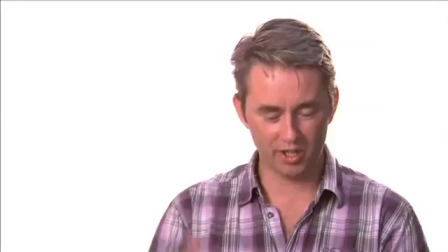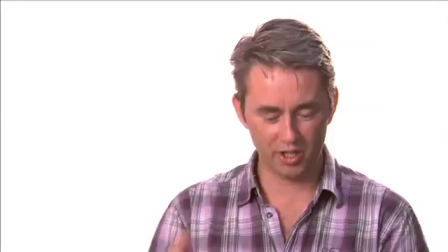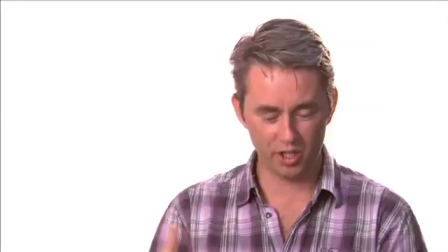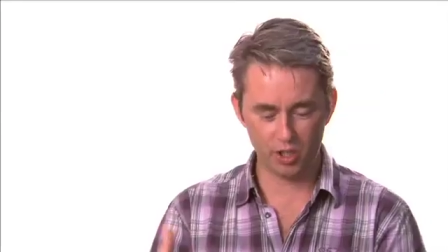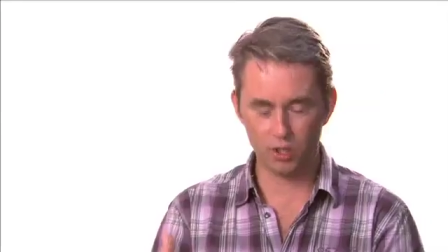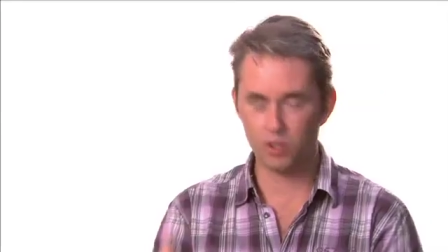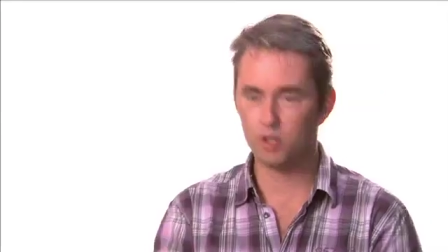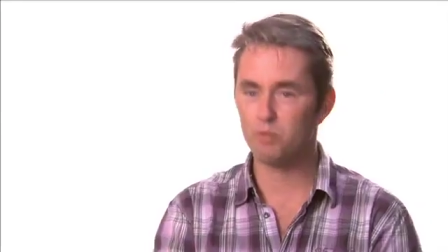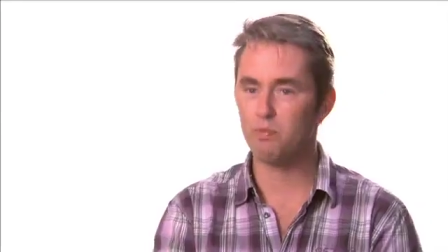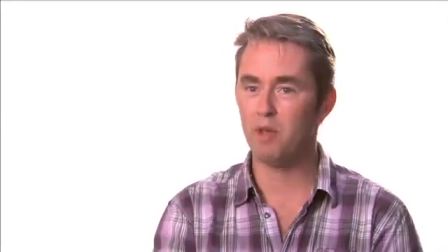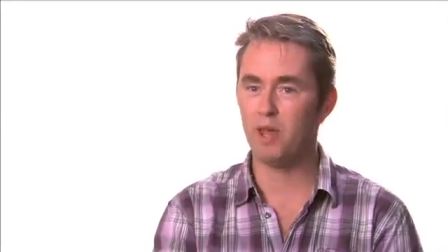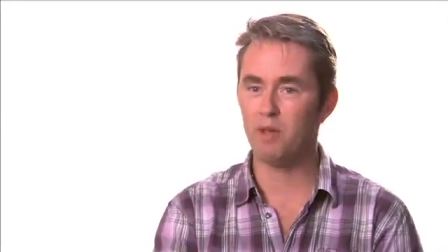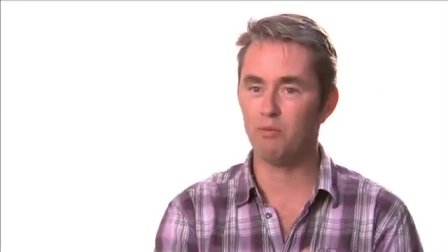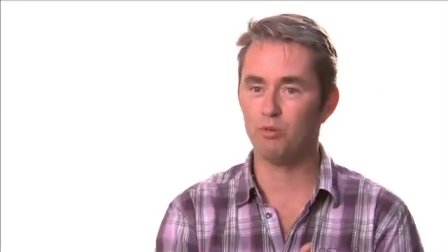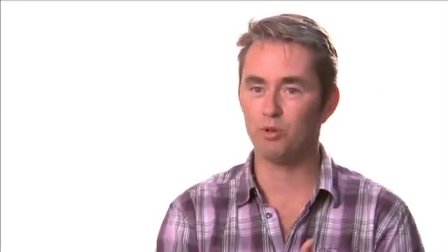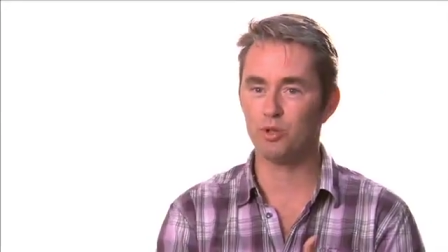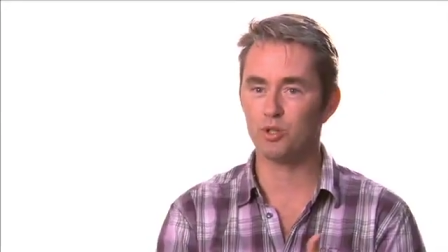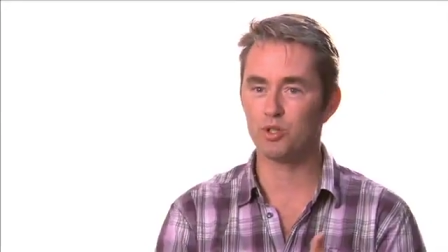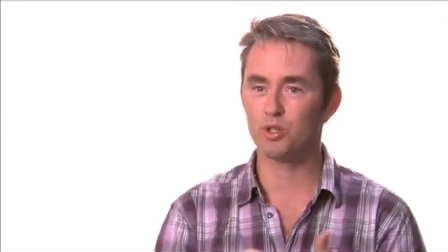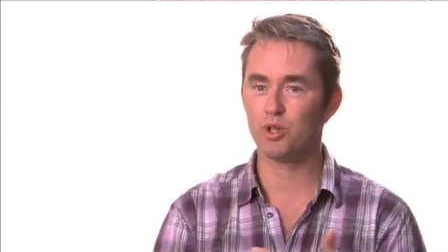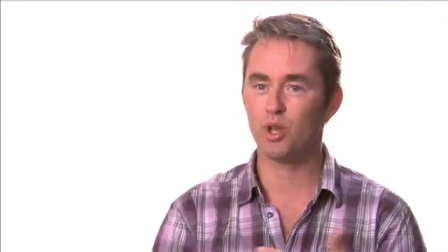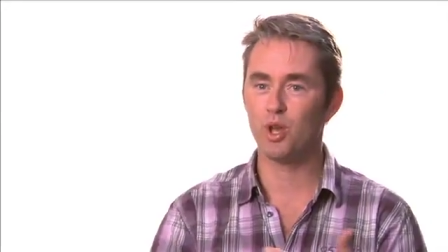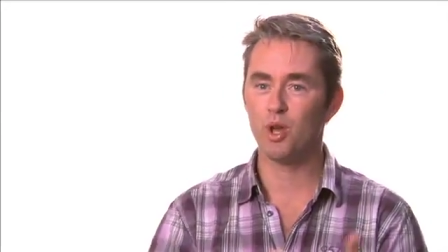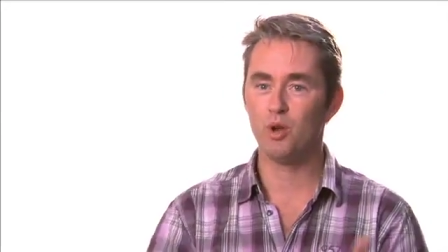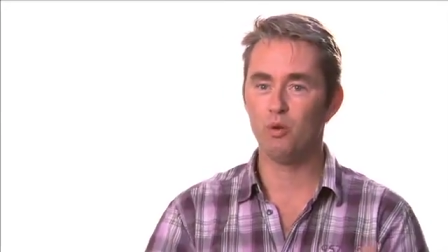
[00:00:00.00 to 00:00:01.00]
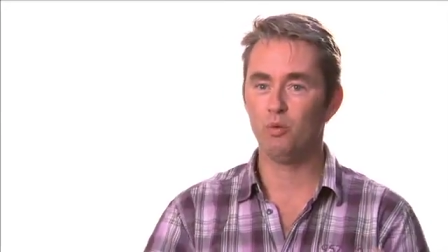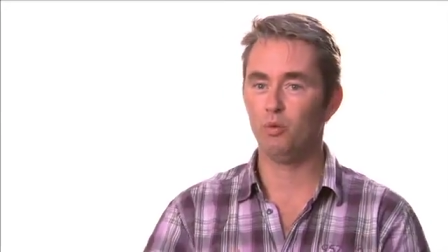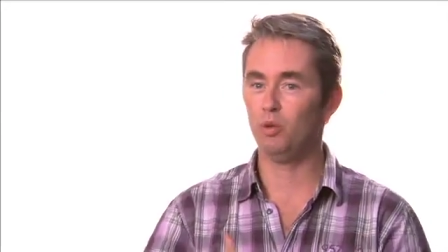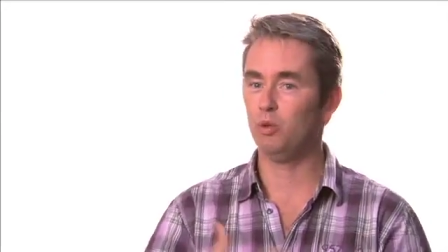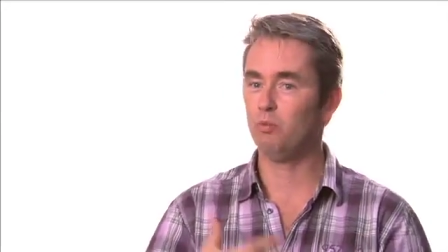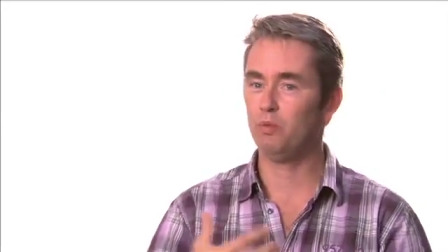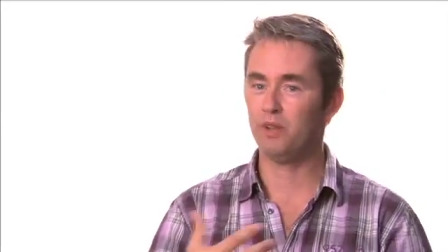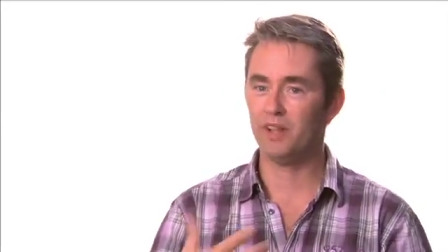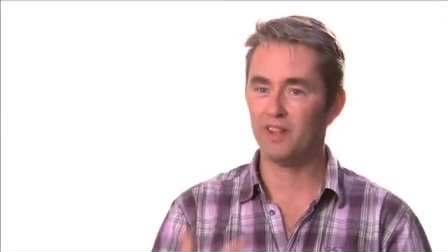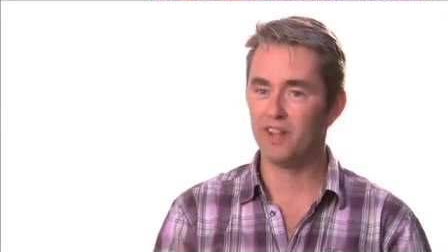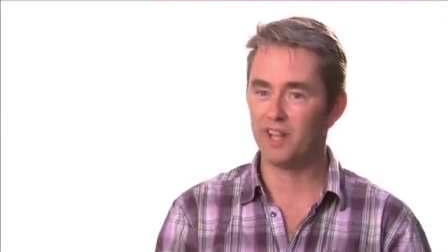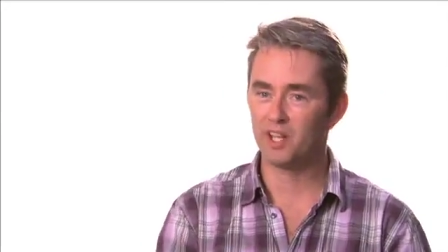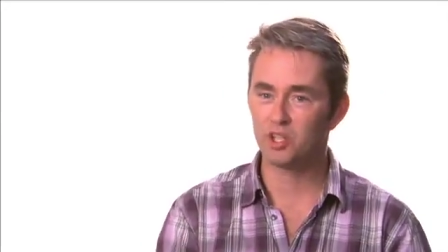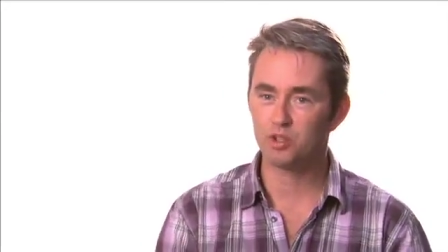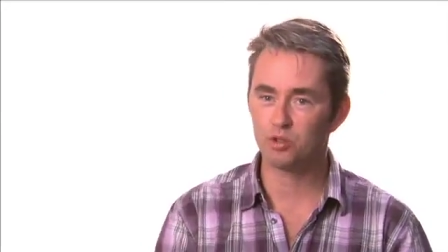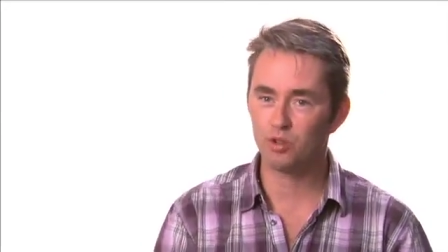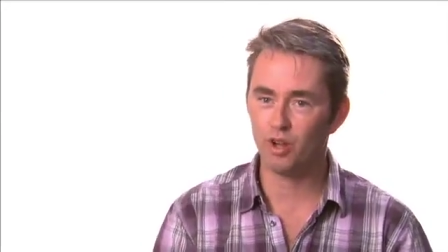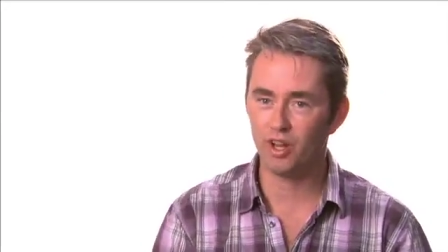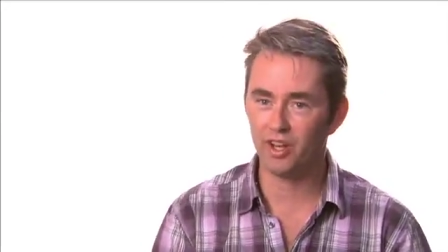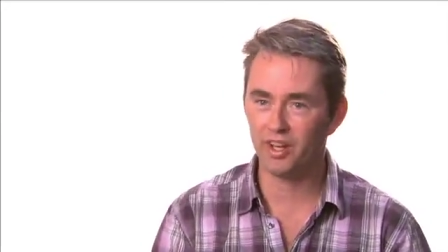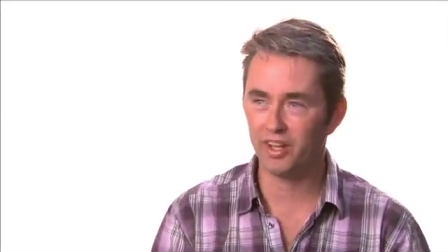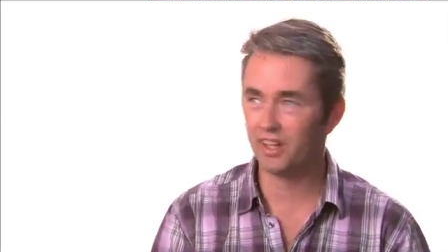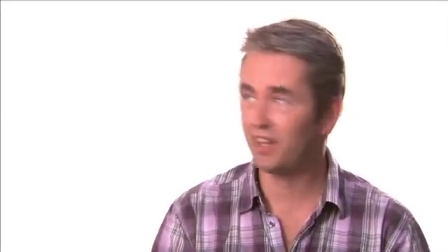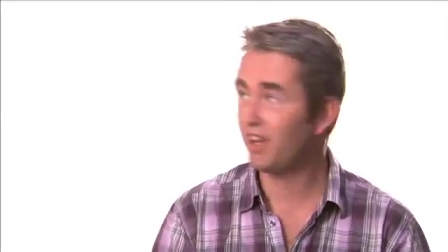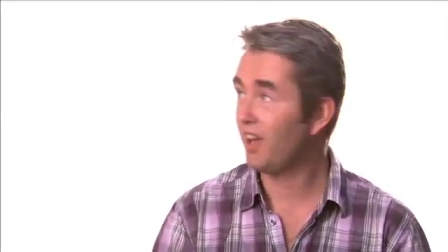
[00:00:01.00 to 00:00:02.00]
Our newspapers will be
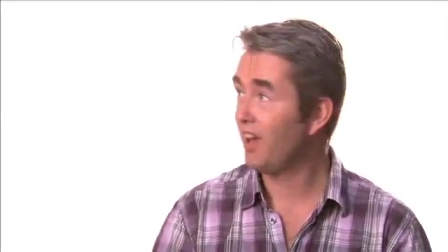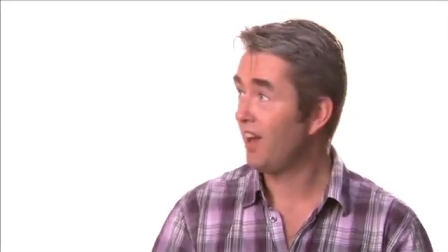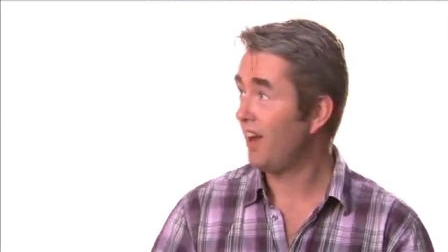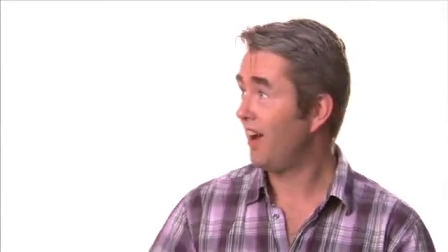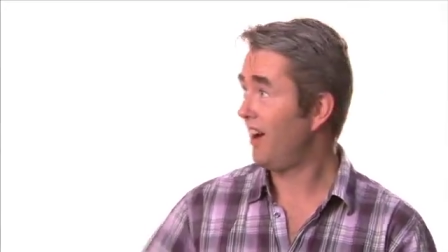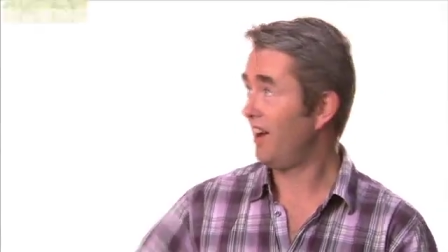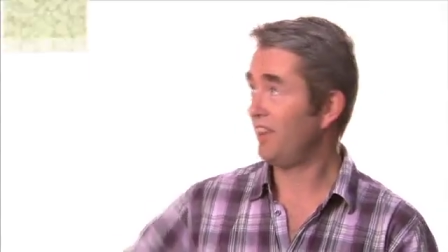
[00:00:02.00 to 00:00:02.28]
electronic.